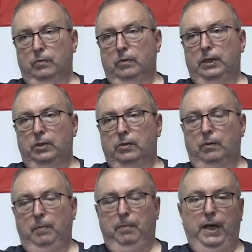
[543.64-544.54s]

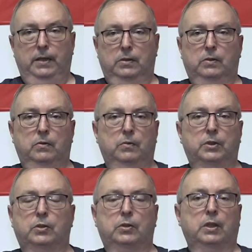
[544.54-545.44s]
registry base,
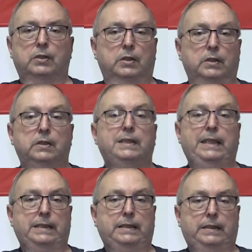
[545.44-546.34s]
which doesn't
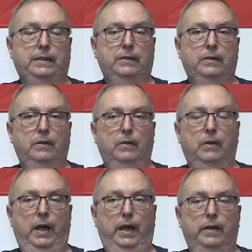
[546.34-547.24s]
exist.
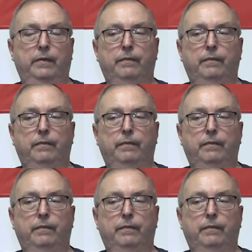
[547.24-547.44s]
Okay.